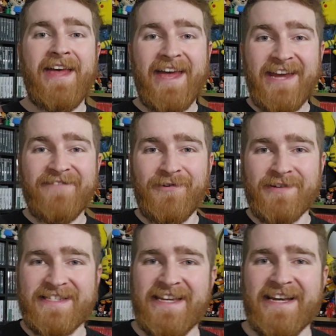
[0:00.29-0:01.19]
Hey
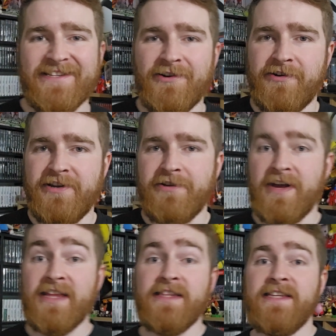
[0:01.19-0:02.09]
folks, TechTucker here,
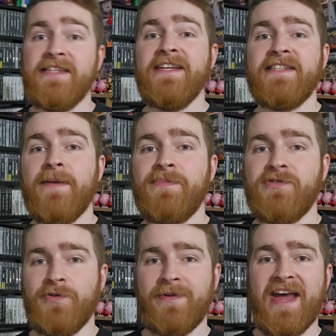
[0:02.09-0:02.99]
and in today's
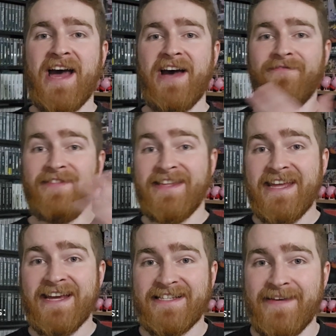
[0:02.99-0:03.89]
episode we have the
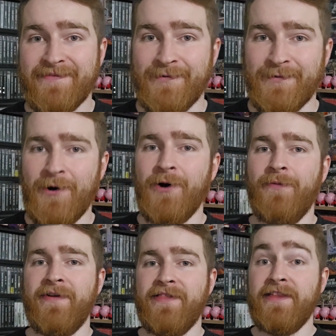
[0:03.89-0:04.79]
next episode
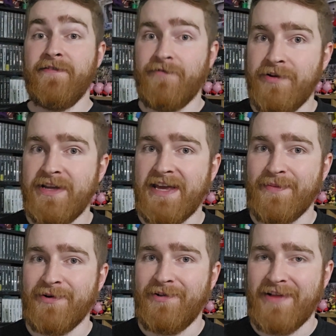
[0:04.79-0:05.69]
of the free
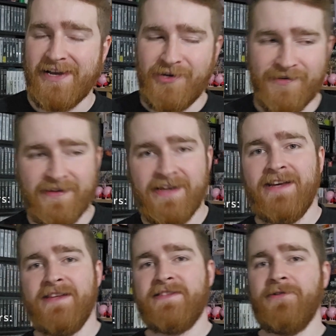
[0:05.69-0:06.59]
game collection.
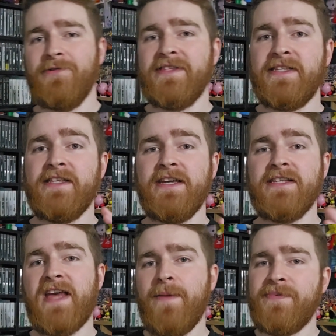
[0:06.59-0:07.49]
So in
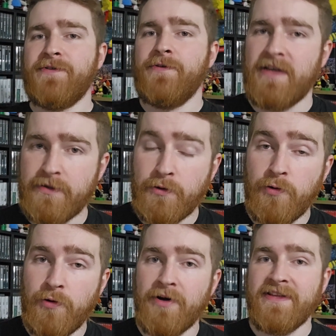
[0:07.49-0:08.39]
today's episode I'd
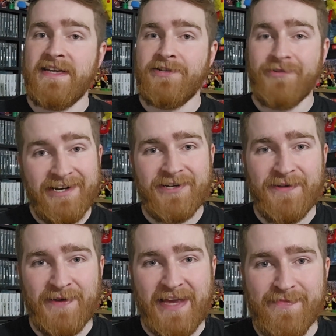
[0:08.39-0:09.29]
go on a
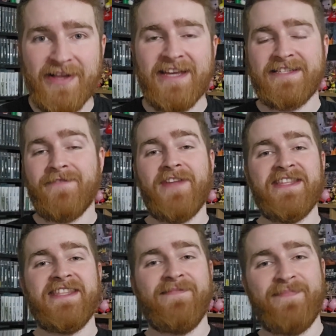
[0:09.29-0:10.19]
traditional game hunt as I've
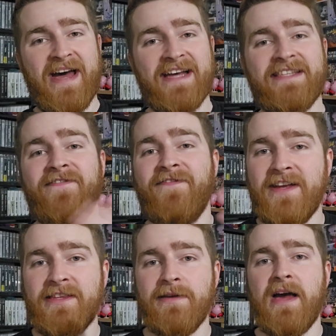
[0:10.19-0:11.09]
done in the past. I
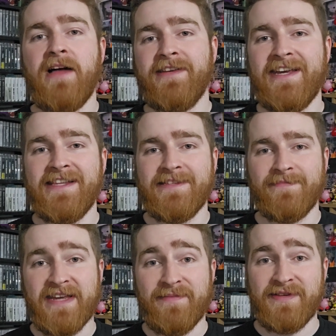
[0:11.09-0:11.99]
finally allocated some
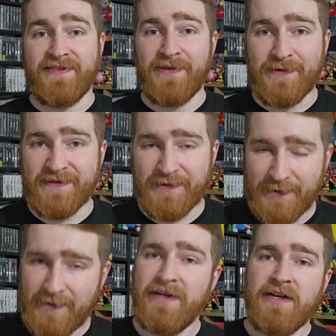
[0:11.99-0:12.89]
time to do
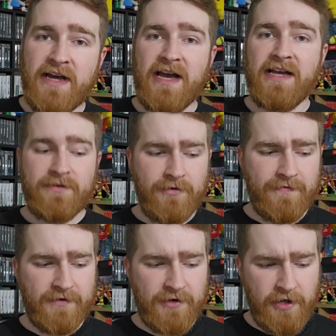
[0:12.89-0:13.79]
so, and
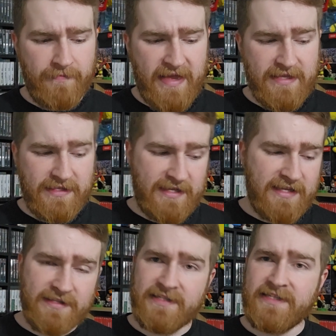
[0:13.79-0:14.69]
overall it
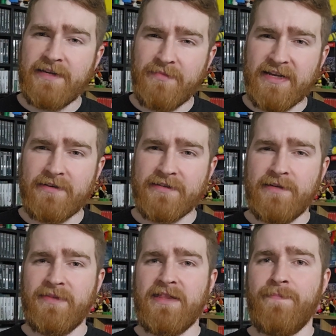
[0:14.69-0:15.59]
didn't seem like it was
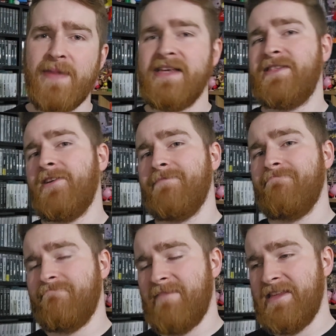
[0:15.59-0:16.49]
going to be the best hunt
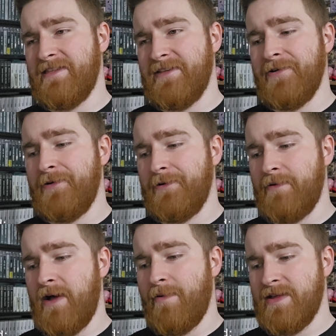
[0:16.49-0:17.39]
until
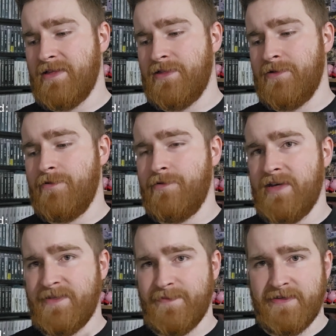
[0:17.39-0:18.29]
I went to
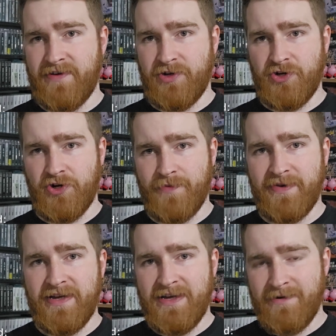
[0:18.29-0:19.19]
a specific shop,
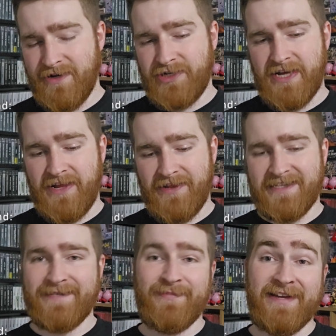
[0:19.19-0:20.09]
which I'll
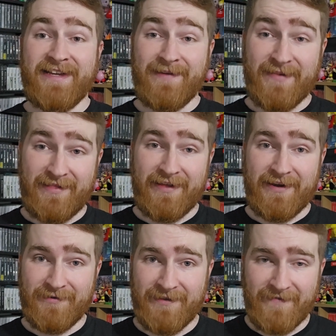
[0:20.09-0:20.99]
explain a bit
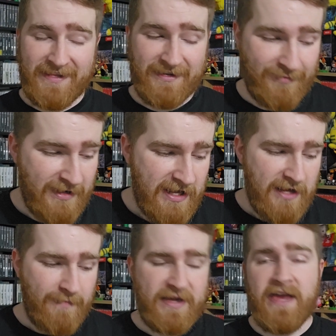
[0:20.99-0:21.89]
later in the video.
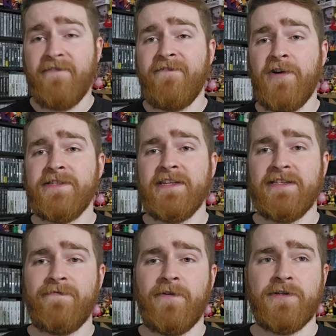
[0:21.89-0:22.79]
But yeah, first
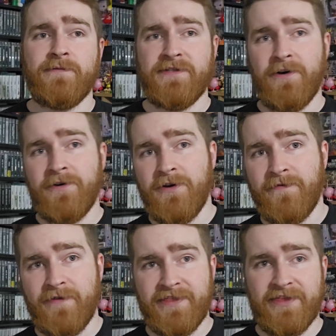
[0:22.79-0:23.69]
things first, we're starting
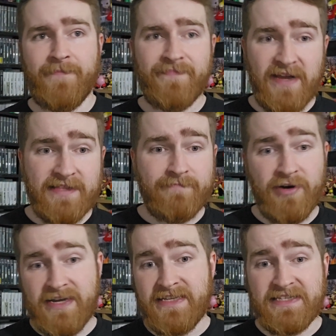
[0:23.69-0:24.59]
off with a
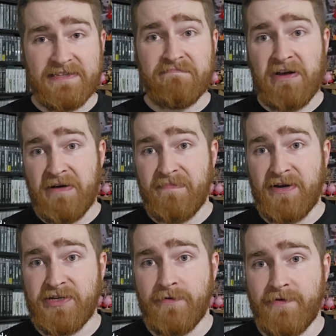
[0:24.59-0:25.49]
pretty decent
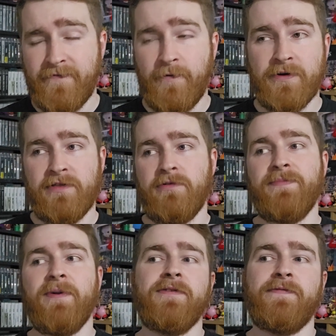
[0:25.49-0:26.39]
budget with
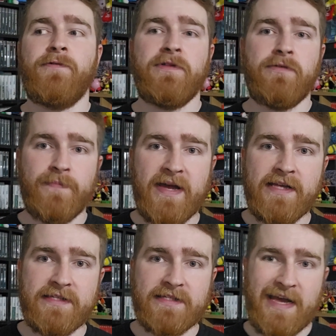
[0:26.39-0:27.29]

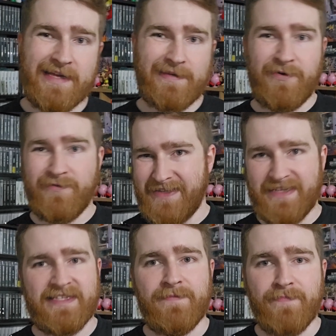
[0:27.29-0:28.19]
£43.43 and about
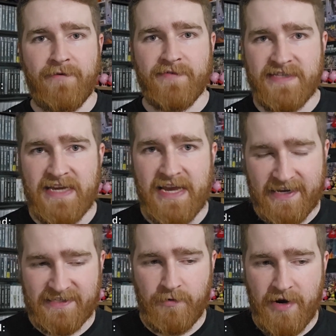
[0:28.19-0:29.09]
£16
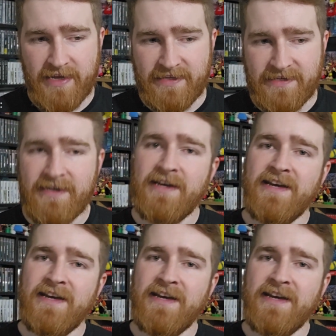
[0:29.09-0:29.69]
CEX credit.